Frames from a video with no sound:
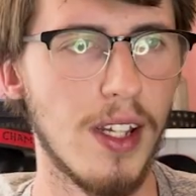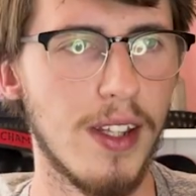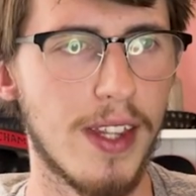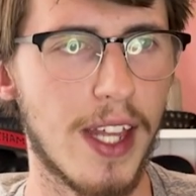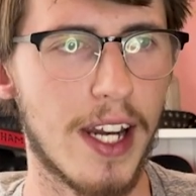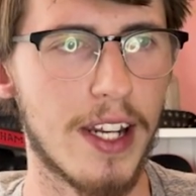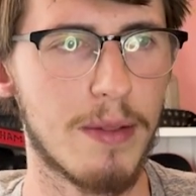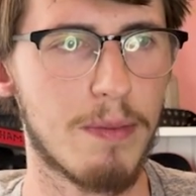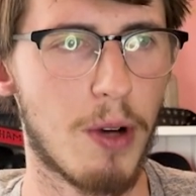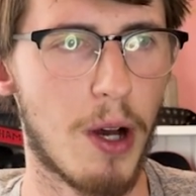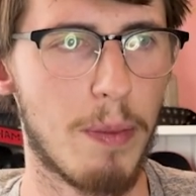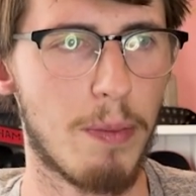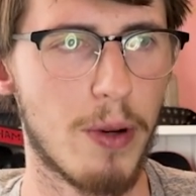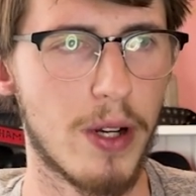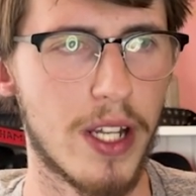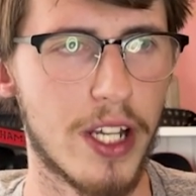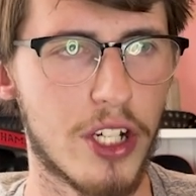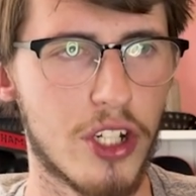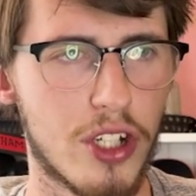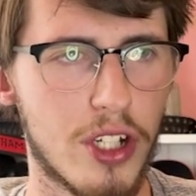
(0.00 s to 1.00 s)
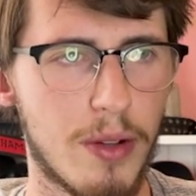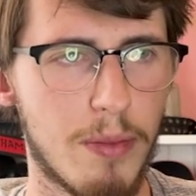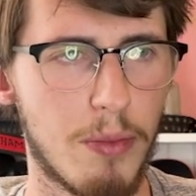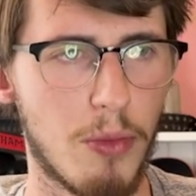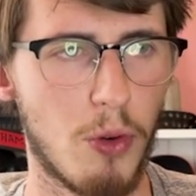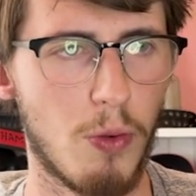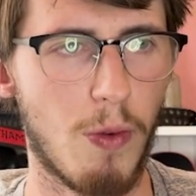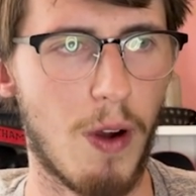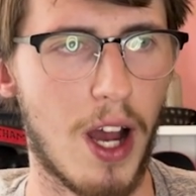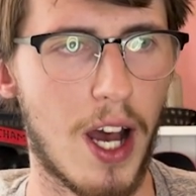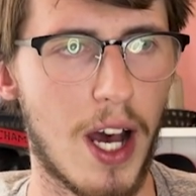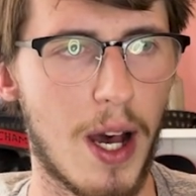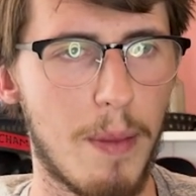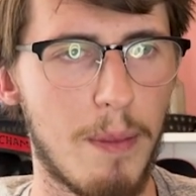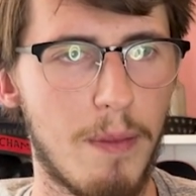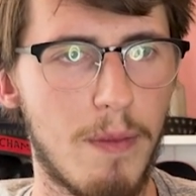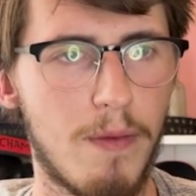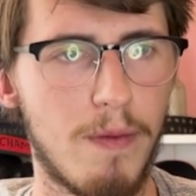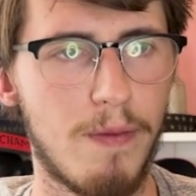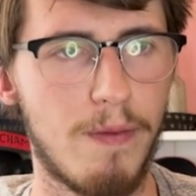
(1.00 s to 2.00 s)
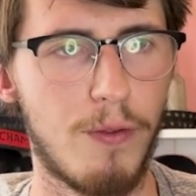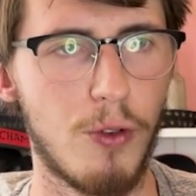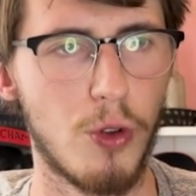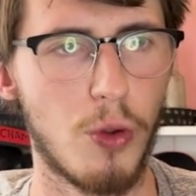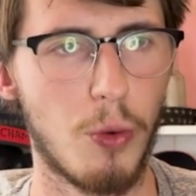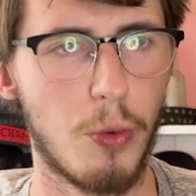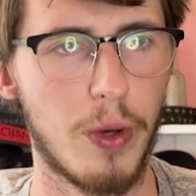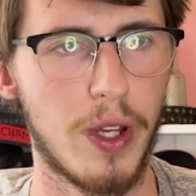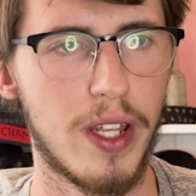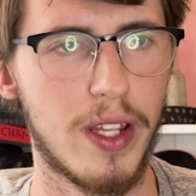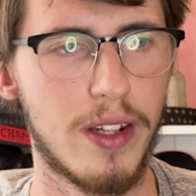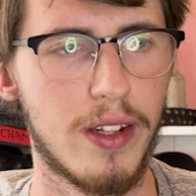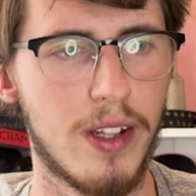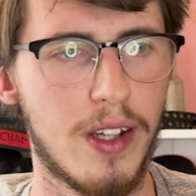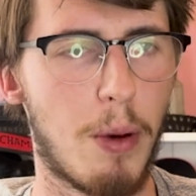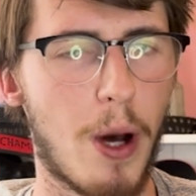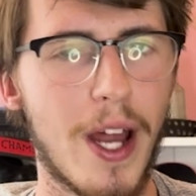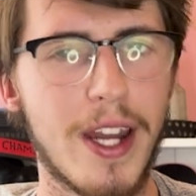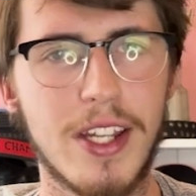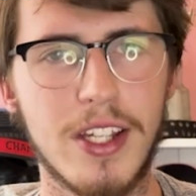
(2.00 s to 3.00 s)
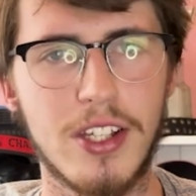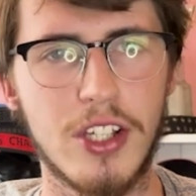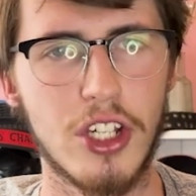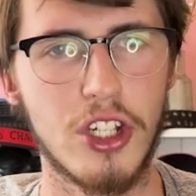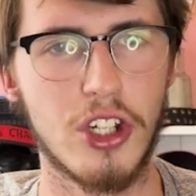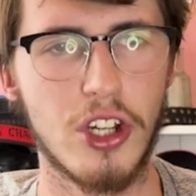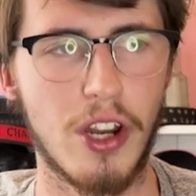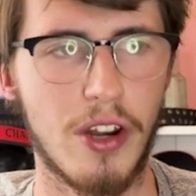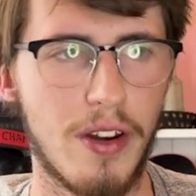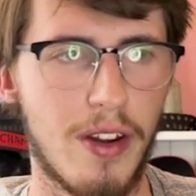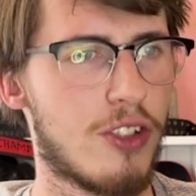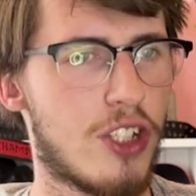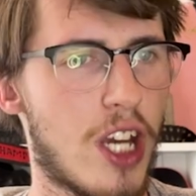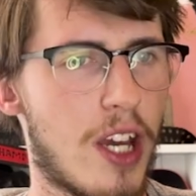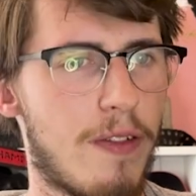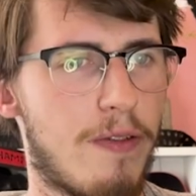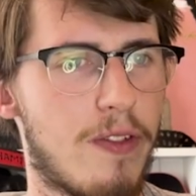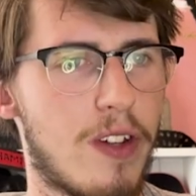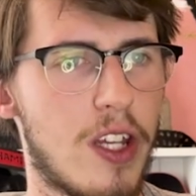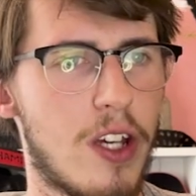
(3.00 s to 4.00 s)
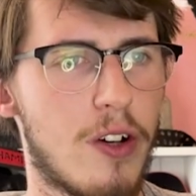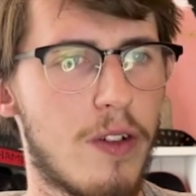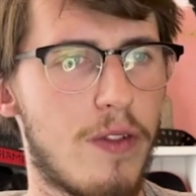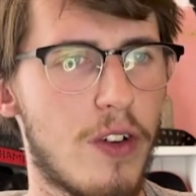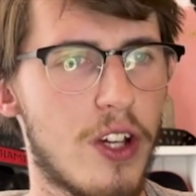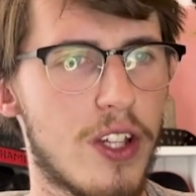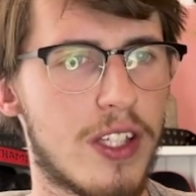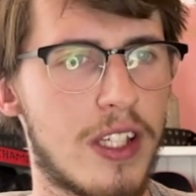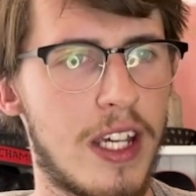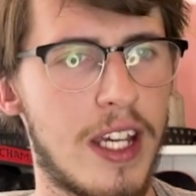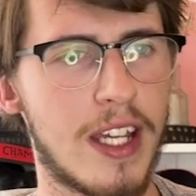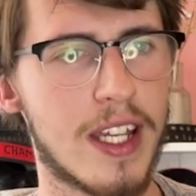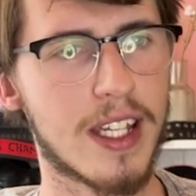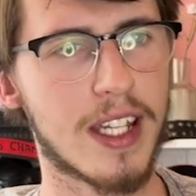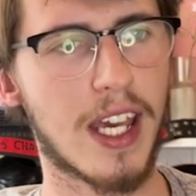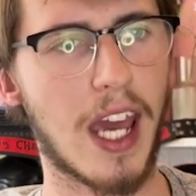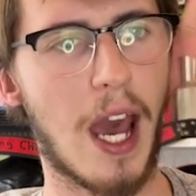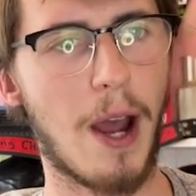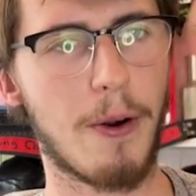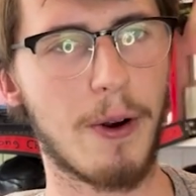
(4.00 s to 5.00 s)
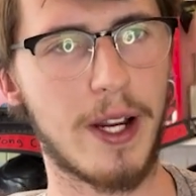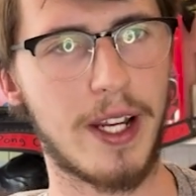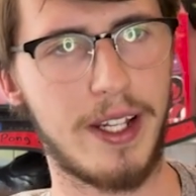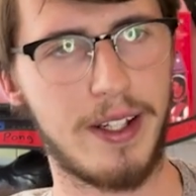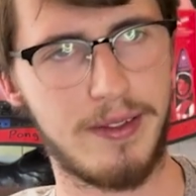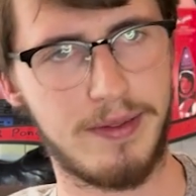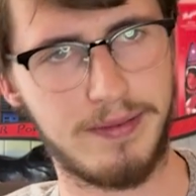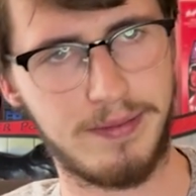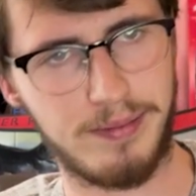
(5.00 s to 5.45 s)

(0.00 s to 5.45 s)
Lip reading: That is my prediction. Merab for the win by decision. Geoff Neal versus Garry.